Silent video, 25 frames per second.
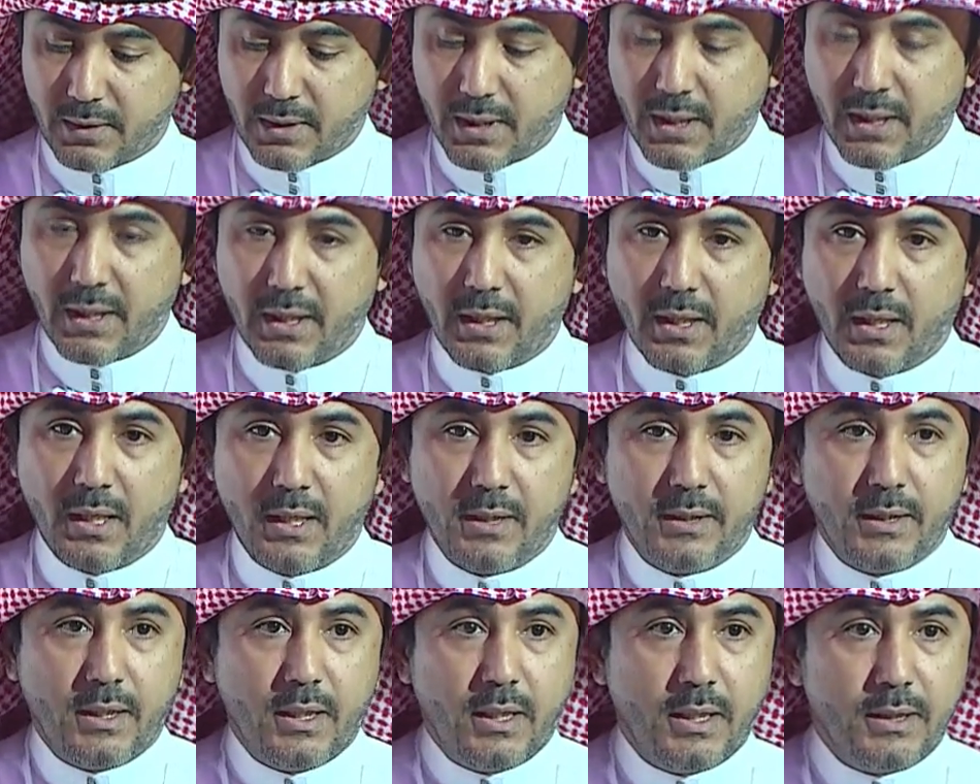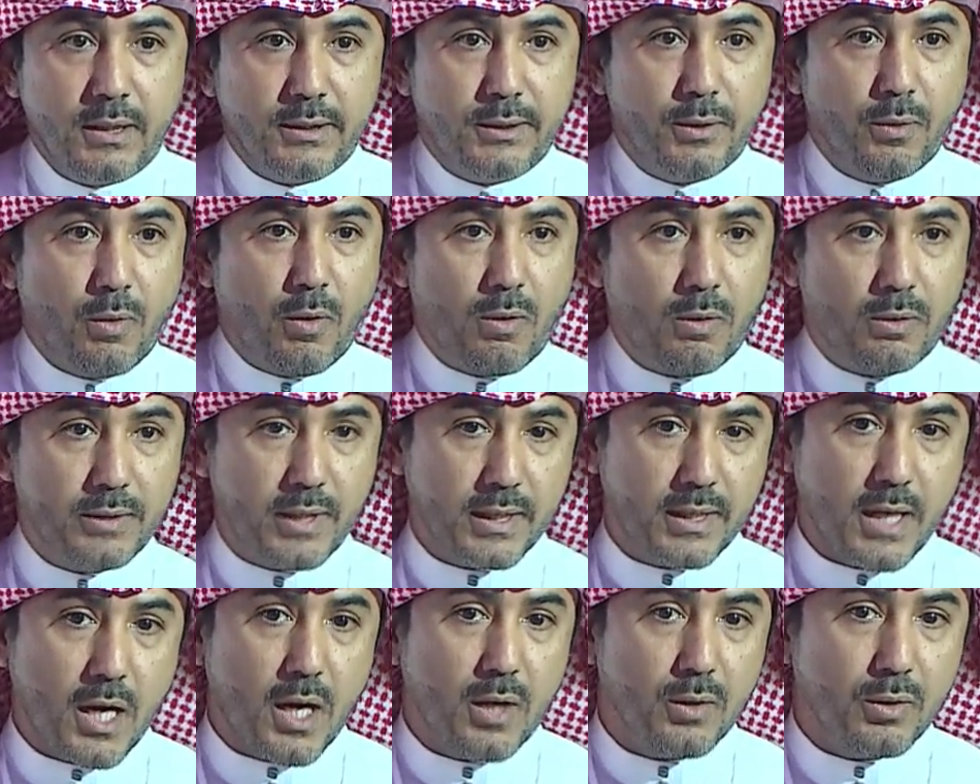So all the cargo is
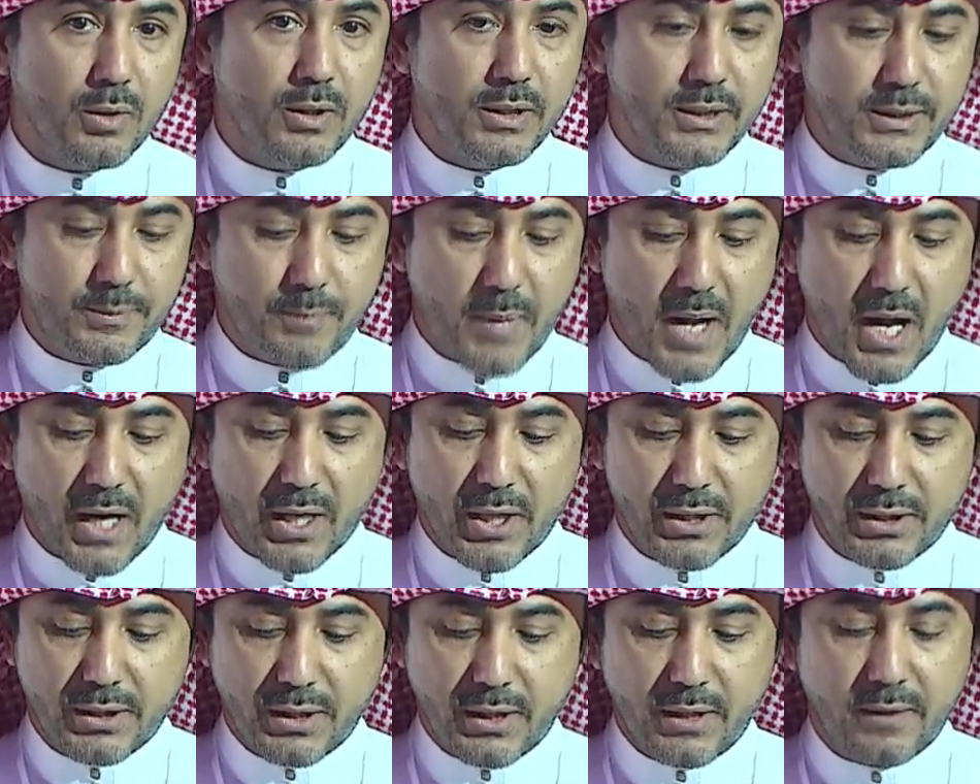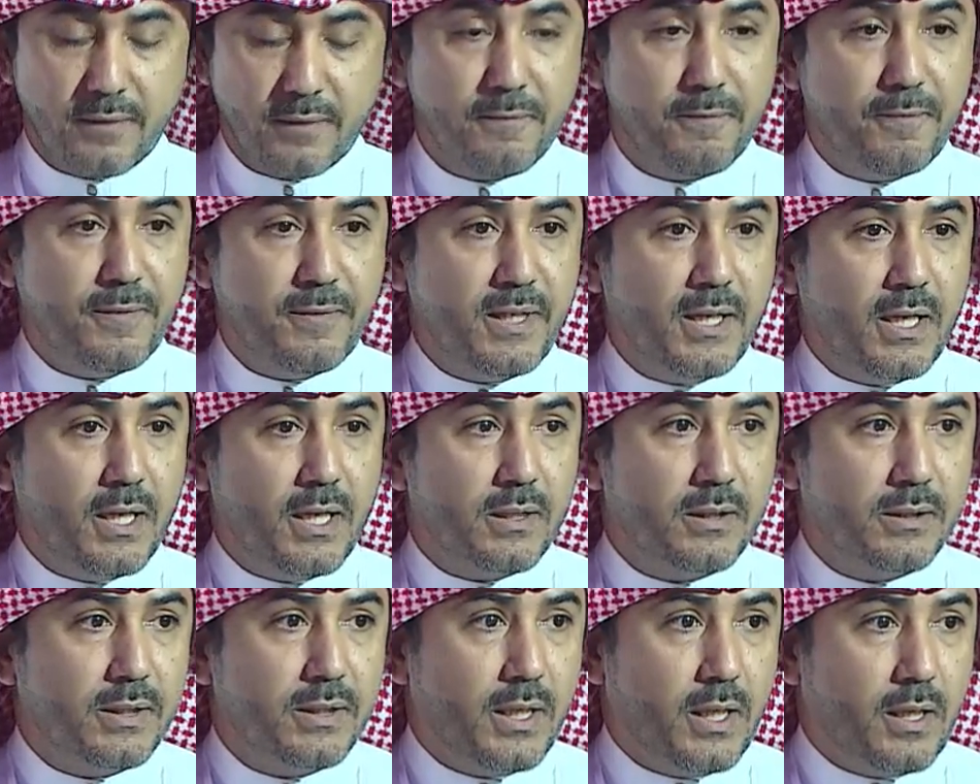packaged in VLDL,
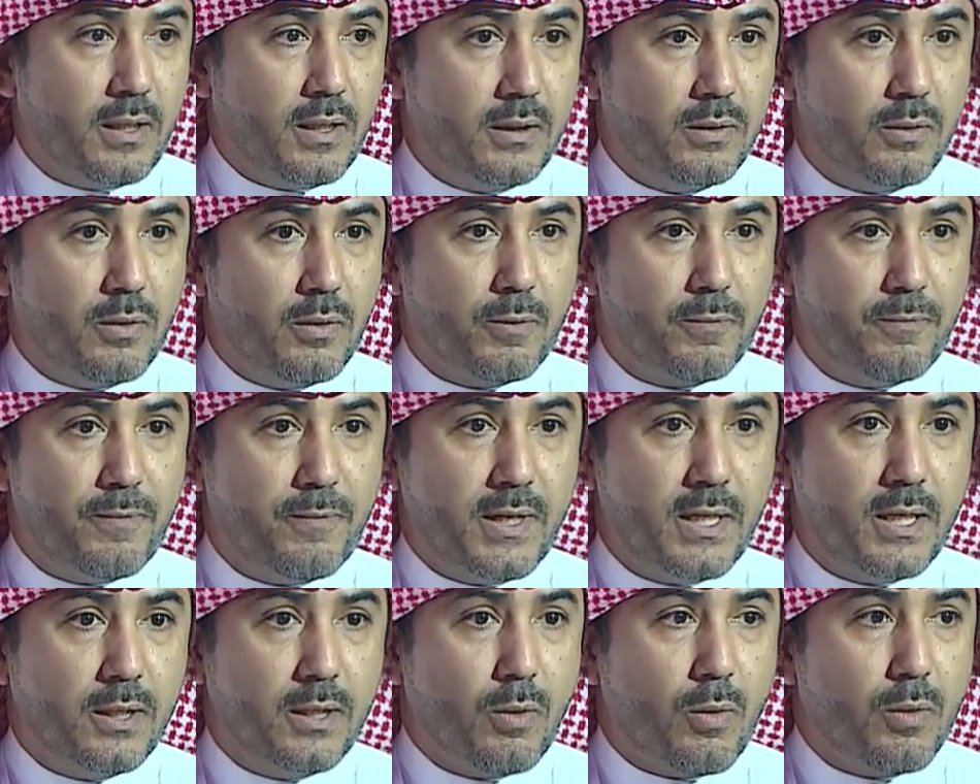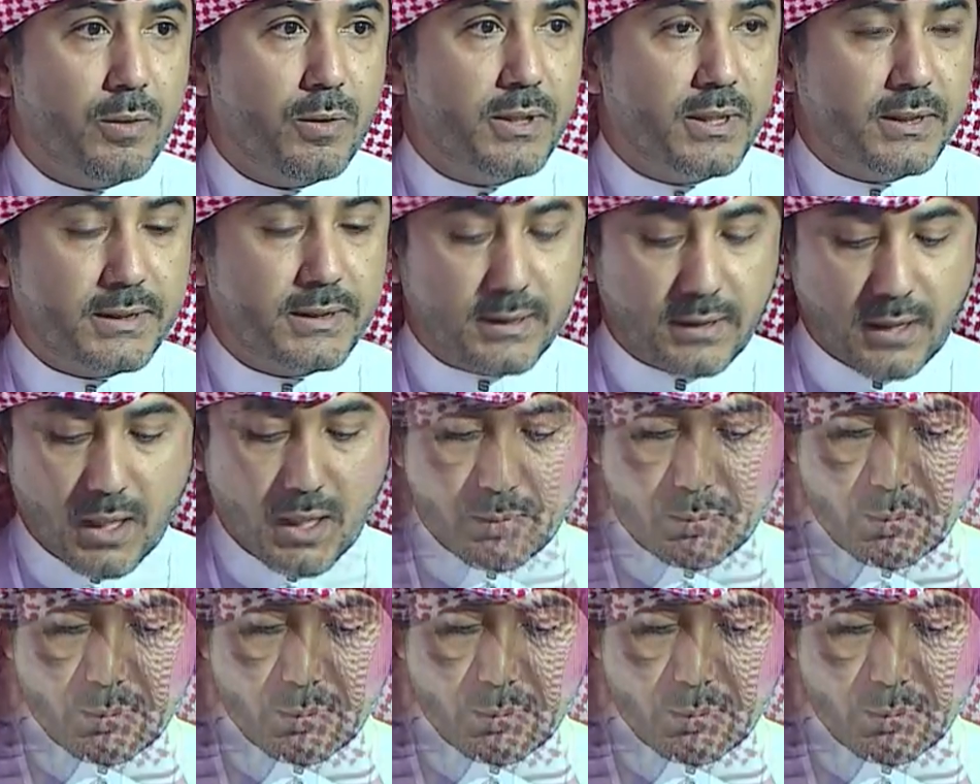or very low density lipoprotein.